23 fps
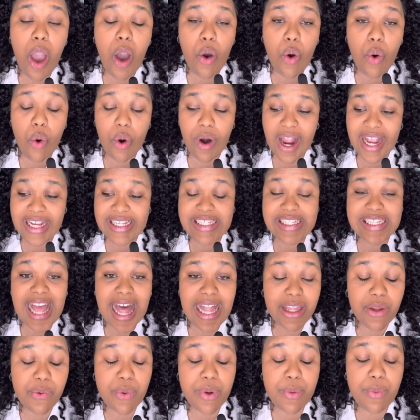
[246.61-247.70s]
or a
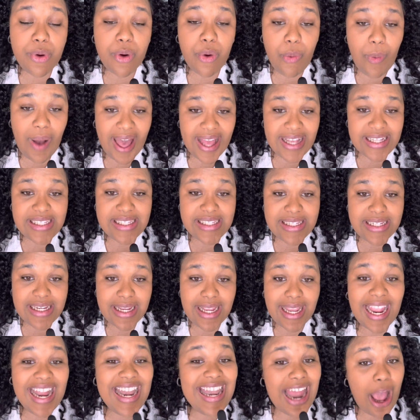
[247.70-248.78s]
salary request,
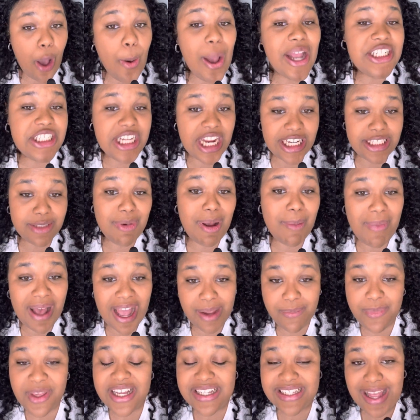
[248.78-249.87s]
and now I change my
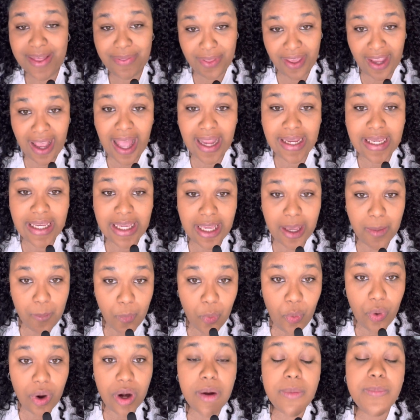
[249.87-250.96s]
mind because I think I can get
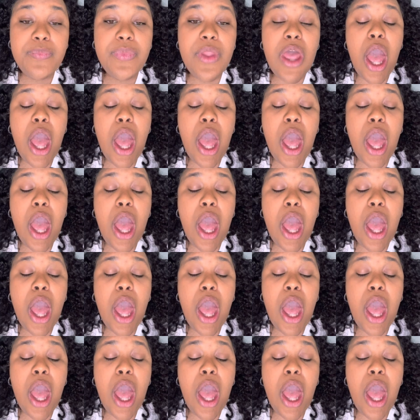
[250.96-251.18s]
more?